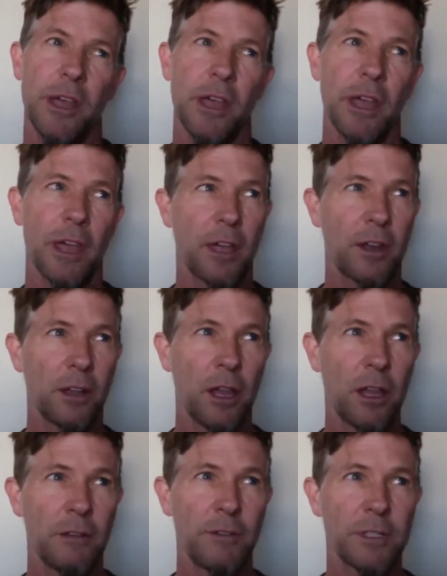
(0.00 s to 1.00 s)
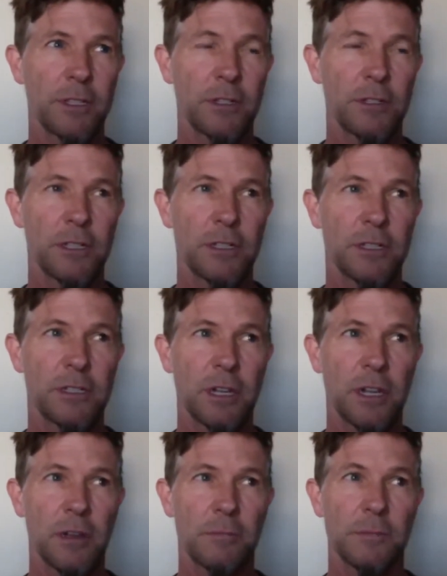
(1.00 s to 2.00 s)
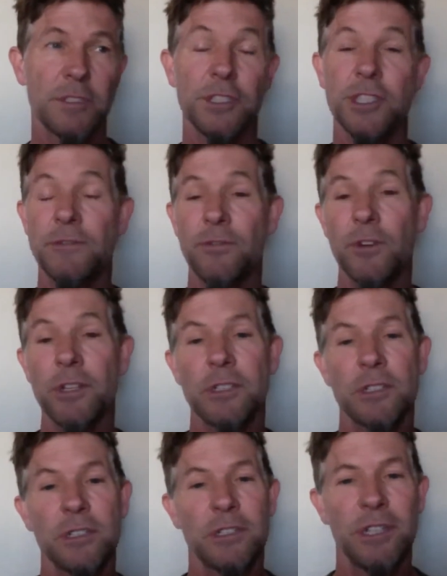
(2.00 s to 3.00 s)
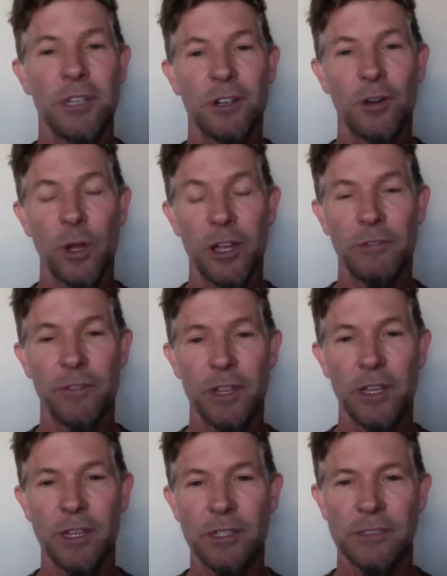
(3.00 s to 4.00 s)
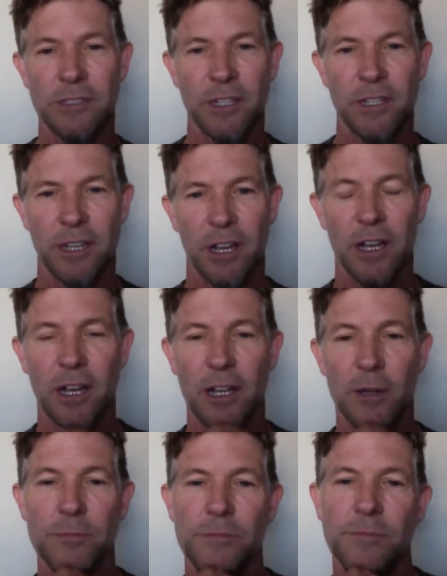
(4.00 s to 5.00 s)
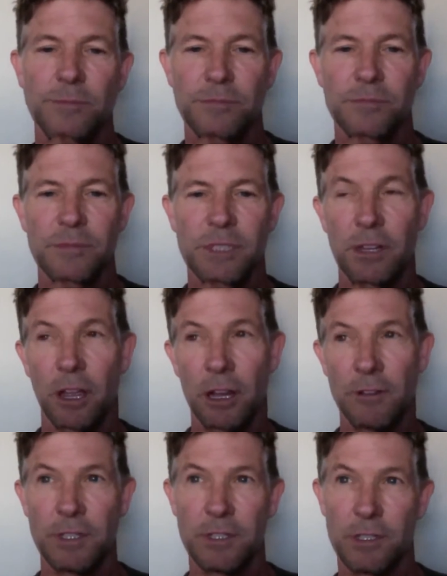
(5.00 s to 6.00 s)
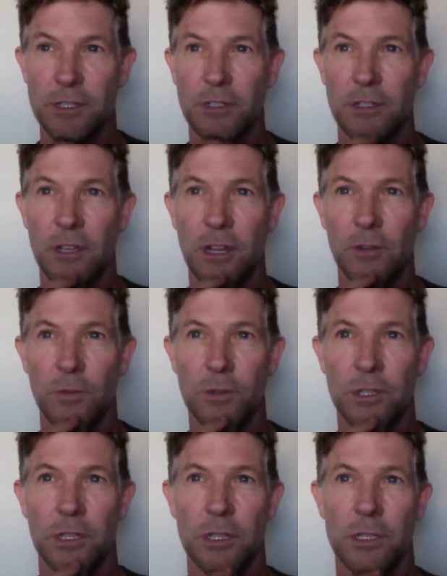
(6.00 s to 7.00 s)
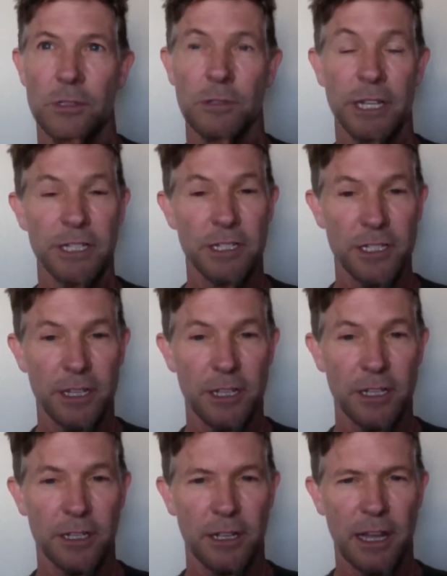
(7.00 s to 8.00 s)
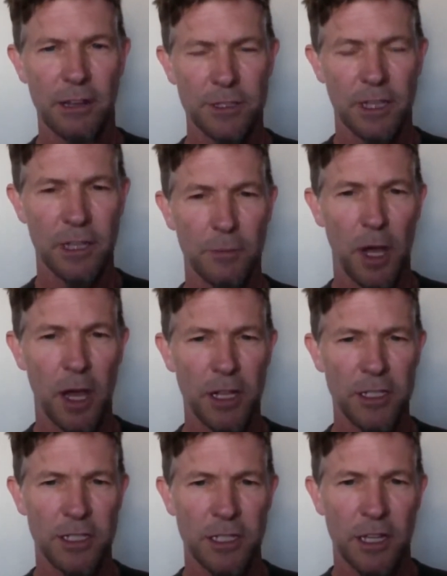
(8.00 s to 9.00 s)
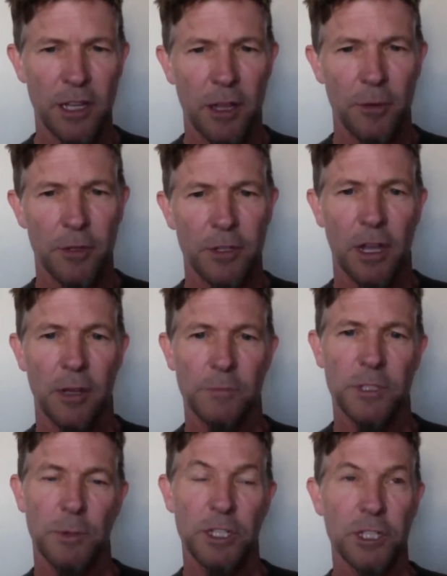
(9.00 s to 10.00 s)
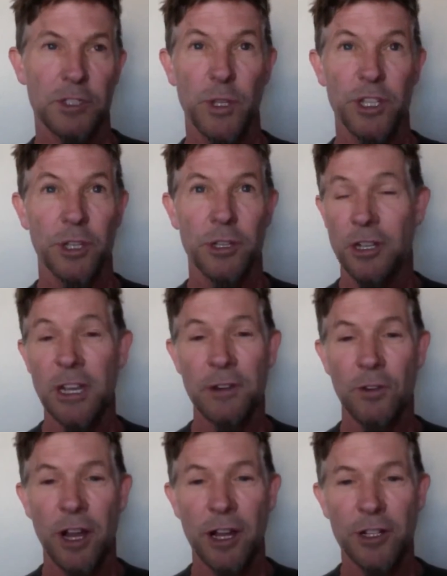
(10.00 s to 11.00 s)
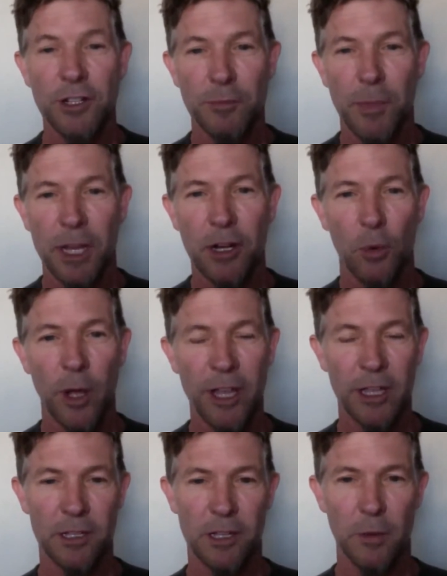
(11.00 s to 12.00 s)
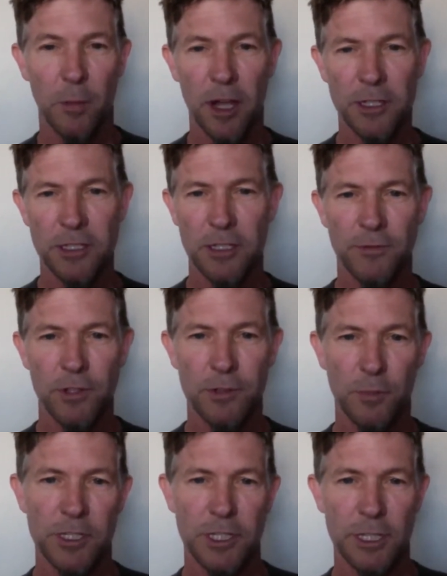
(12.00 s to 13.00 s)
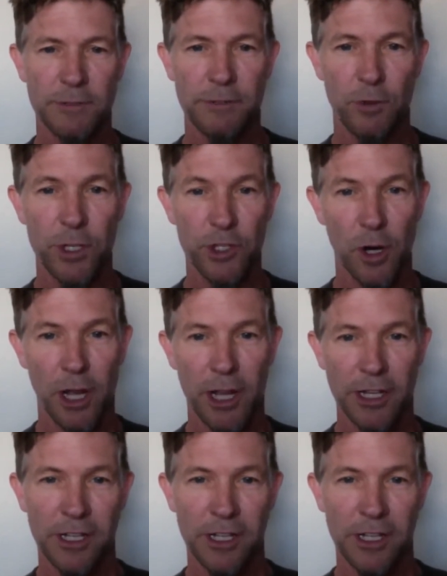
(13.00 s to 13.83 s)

and a lot of us are just um, different in our way of thinking. Um, a lot of us not only like to stay outside the box, um, so much as we could never actually make our way into the box in the first place, even if we tried.